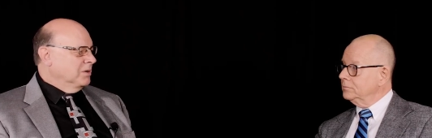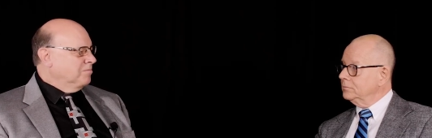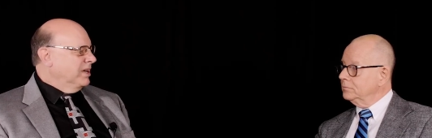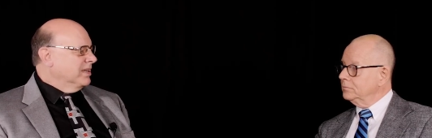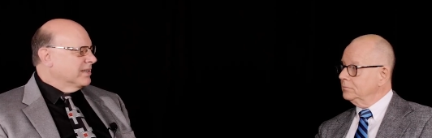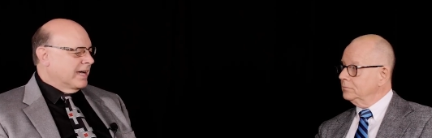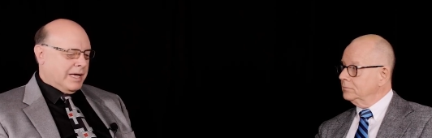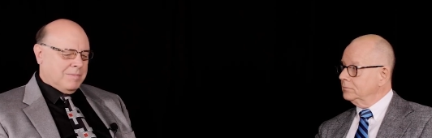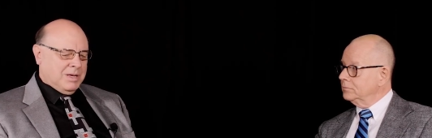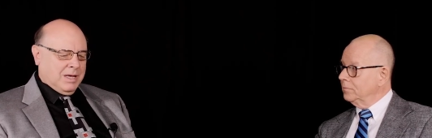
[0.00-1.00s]
Speaker 1: in Big
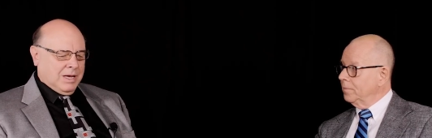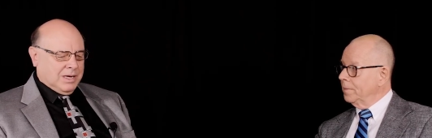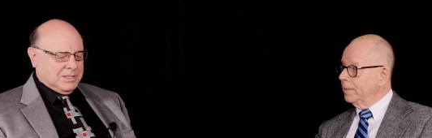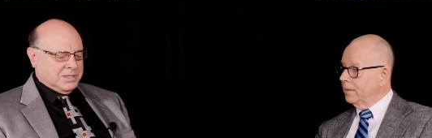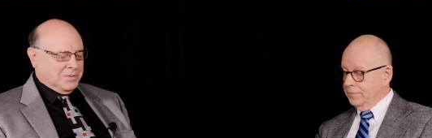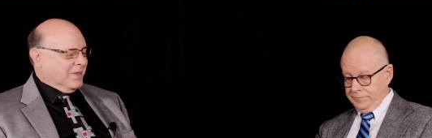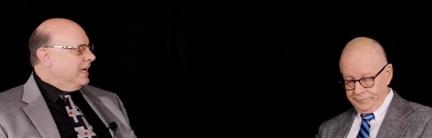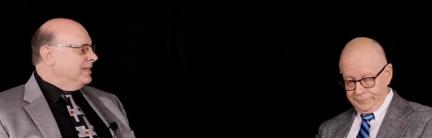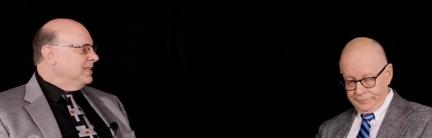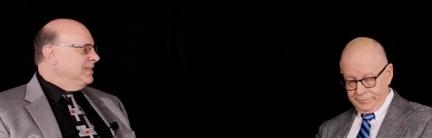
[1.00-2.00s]
Time until
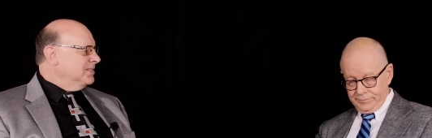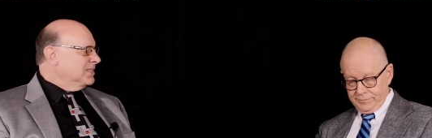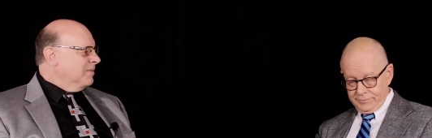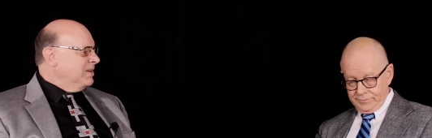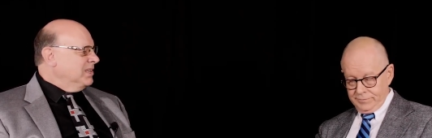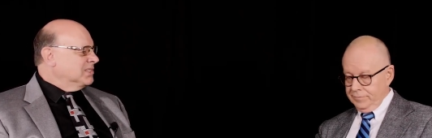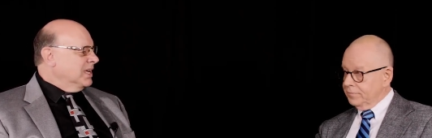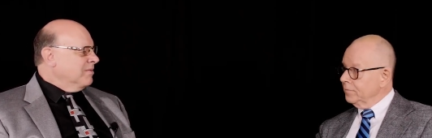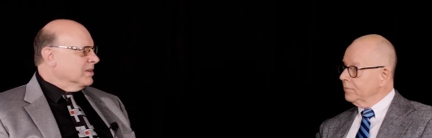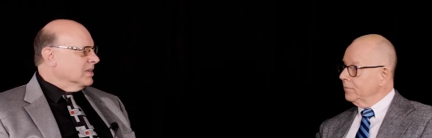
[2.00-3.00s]

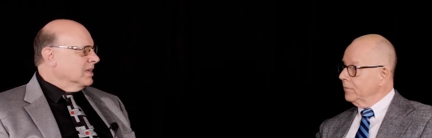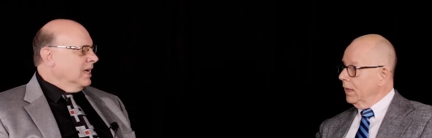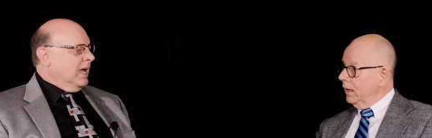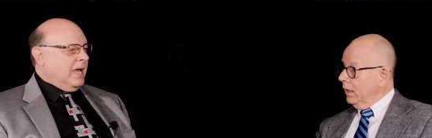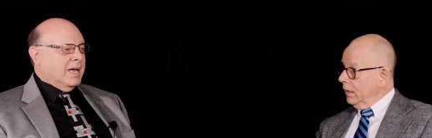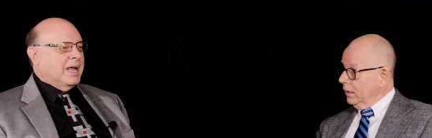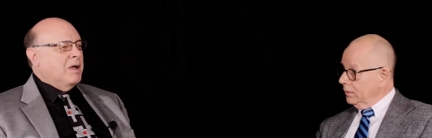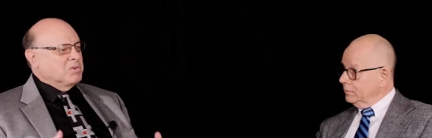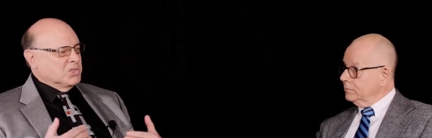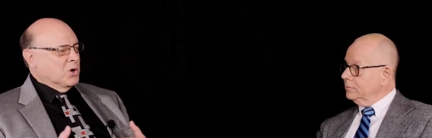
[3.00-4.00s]
1977, and
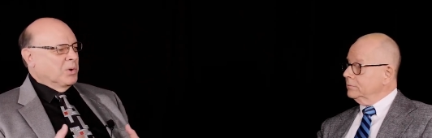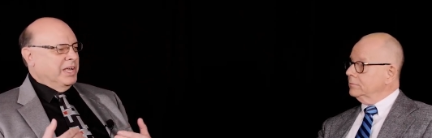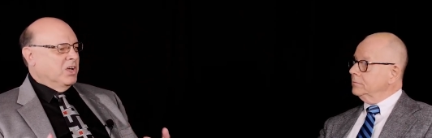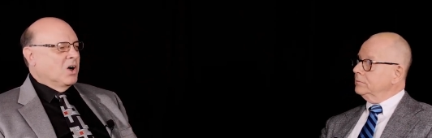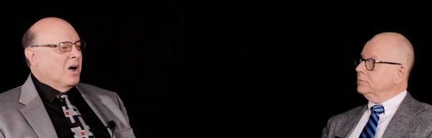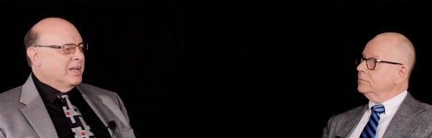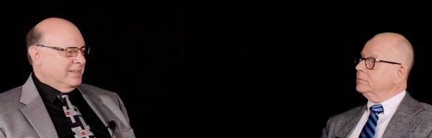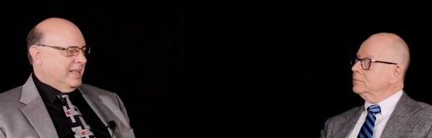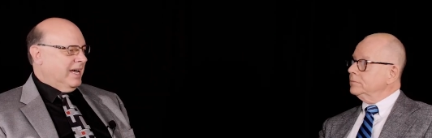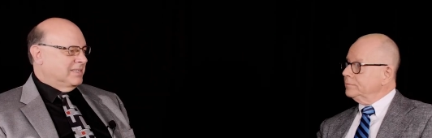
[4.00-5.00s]
I was already
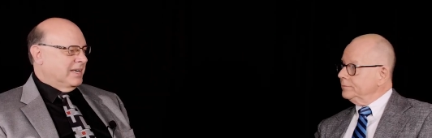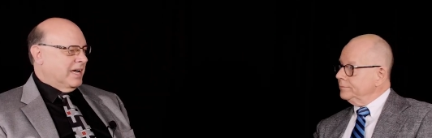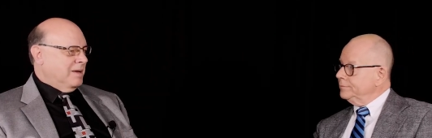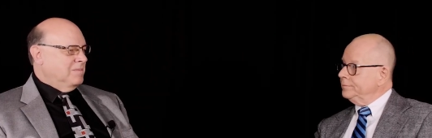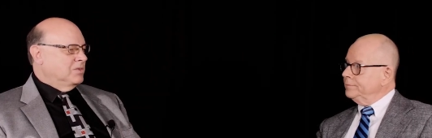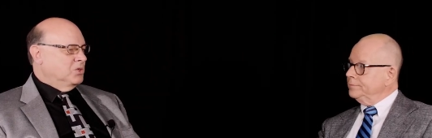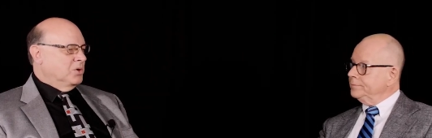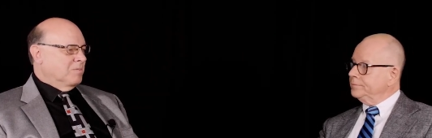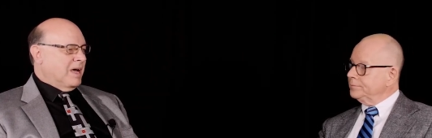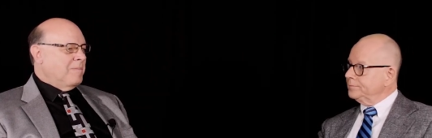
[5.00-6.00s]
gone at that time
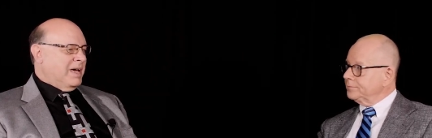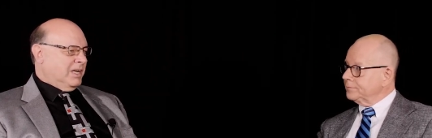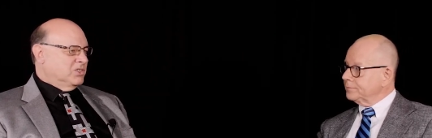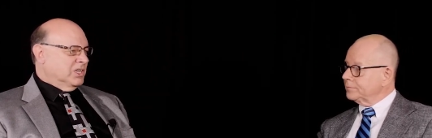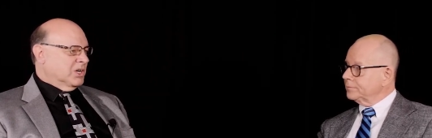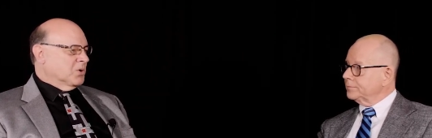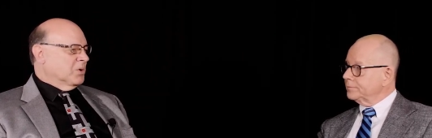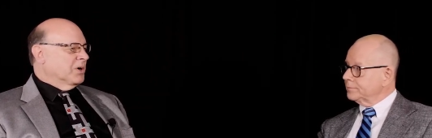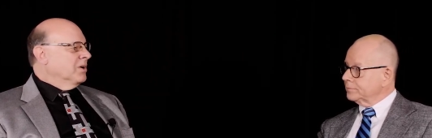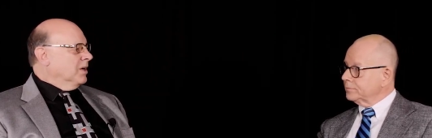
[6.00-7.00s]
doing my managing
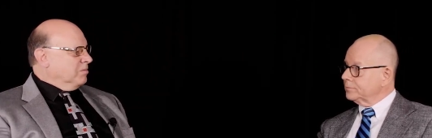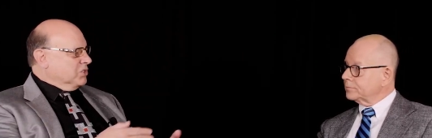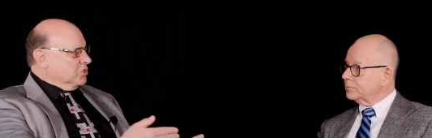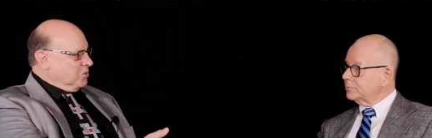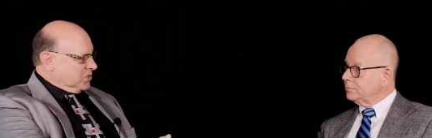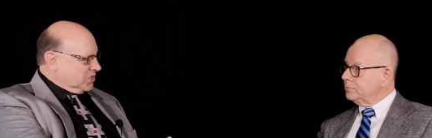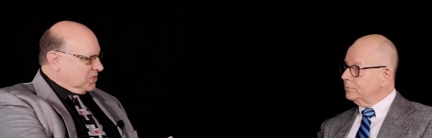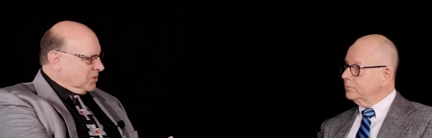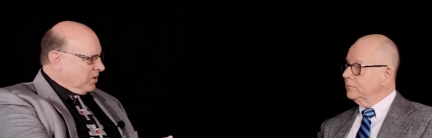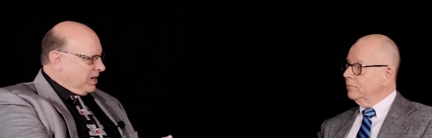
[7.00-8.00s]
career. But you were
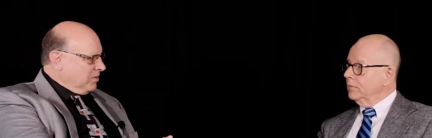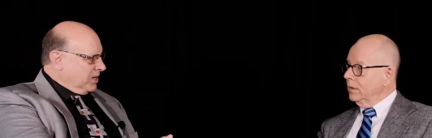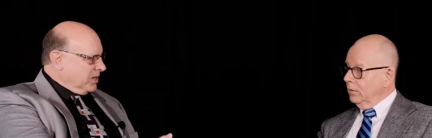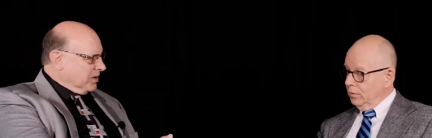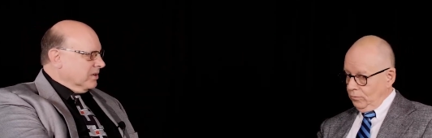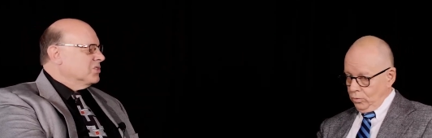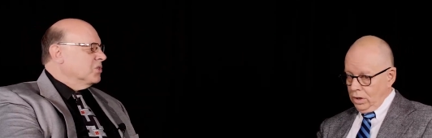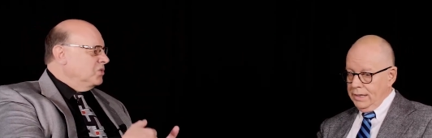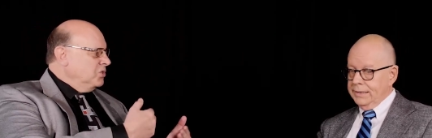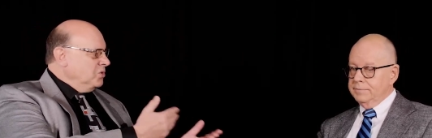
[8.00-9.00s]
still around here,
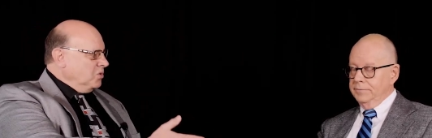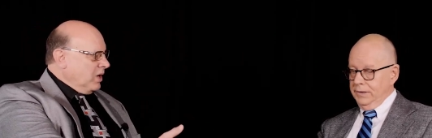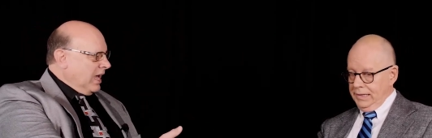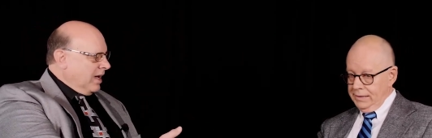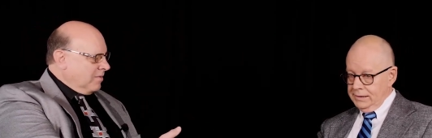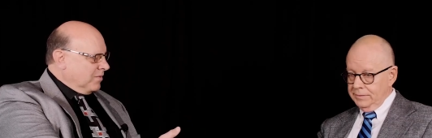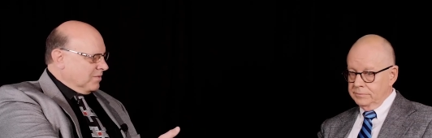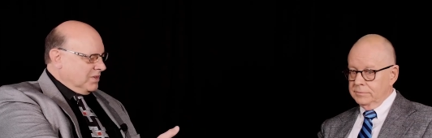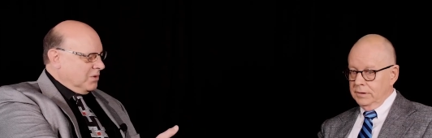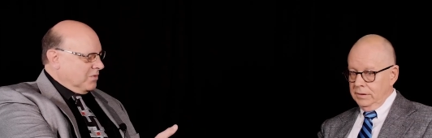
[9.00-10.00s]
so right. you
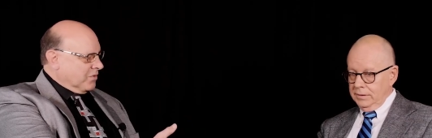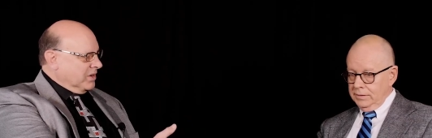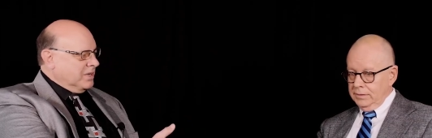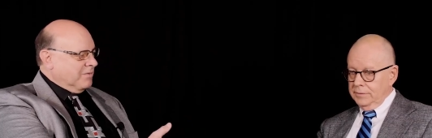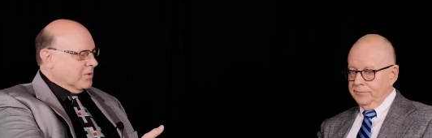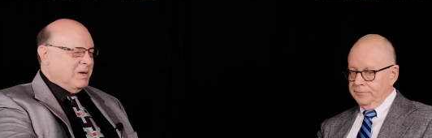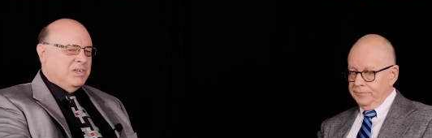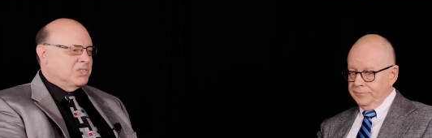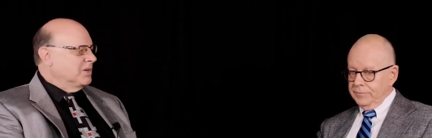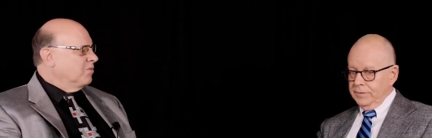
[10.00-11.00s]
have yeah. you know front
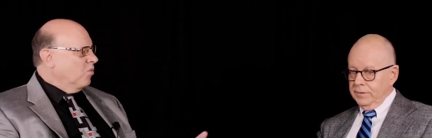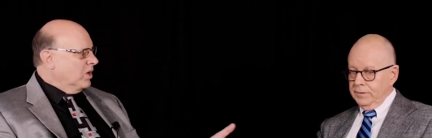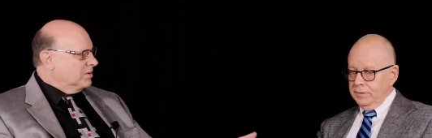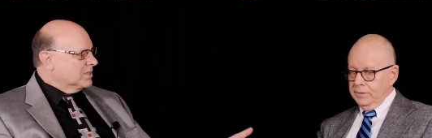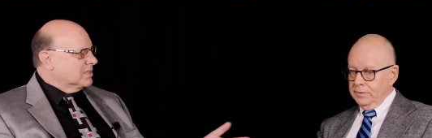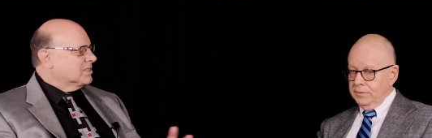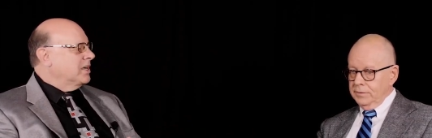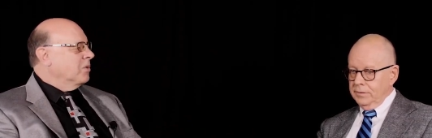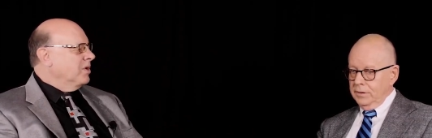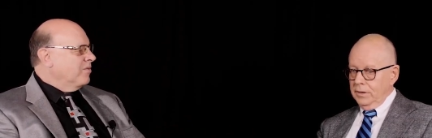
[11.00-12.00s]
information of what
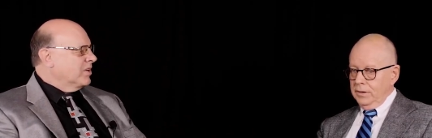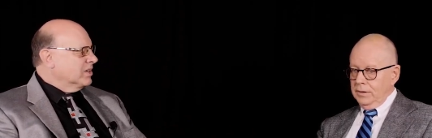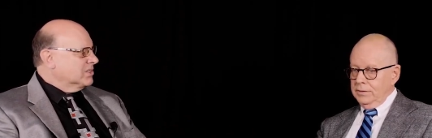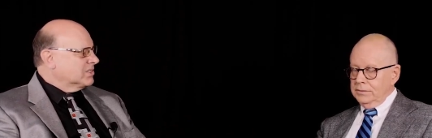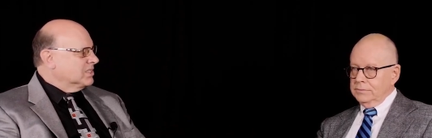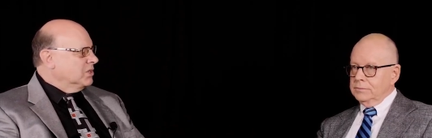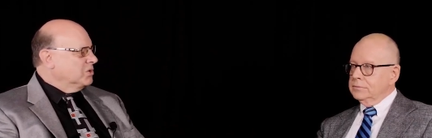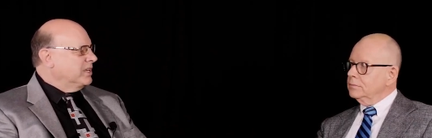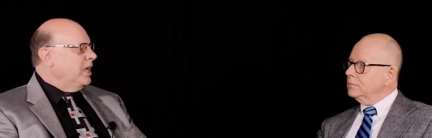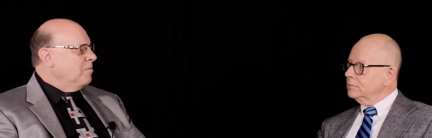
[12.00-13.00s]
Terry Funk's you
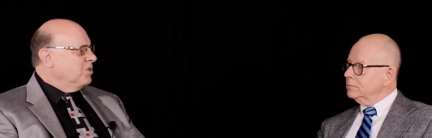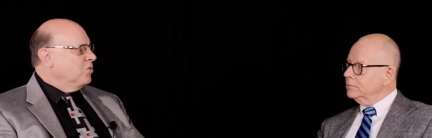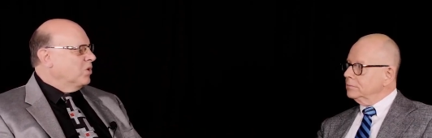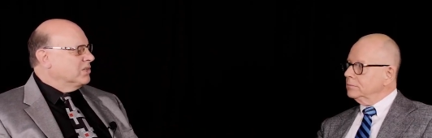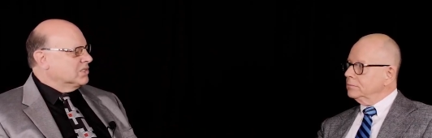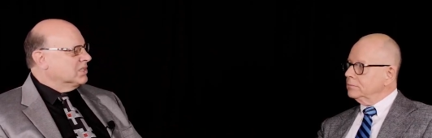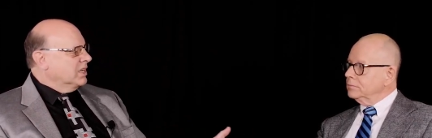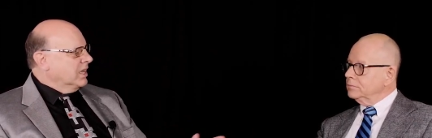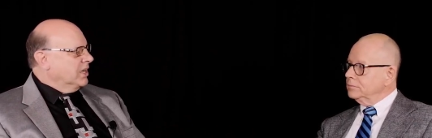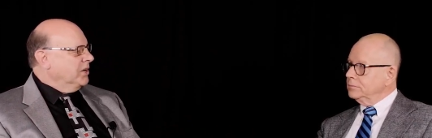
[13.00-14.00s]
know debut was
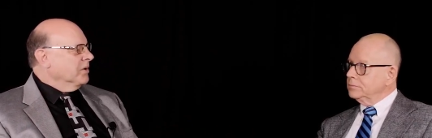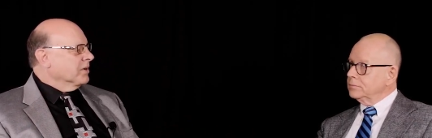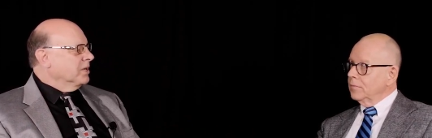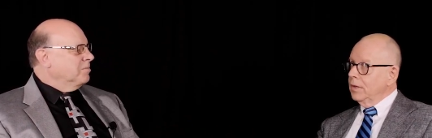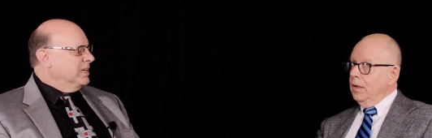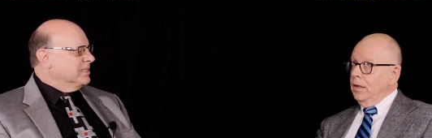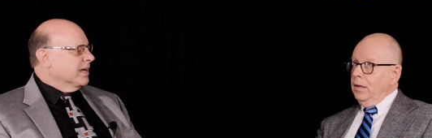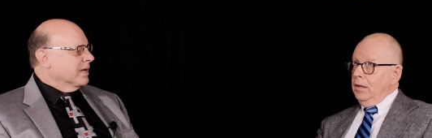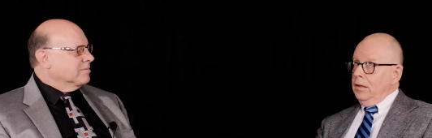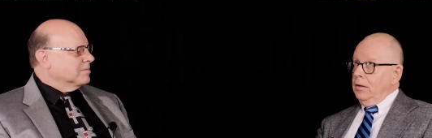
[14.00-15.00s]
here in Big
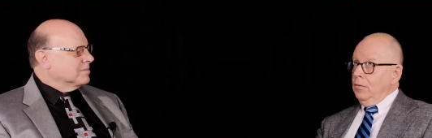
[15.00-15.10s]
Time.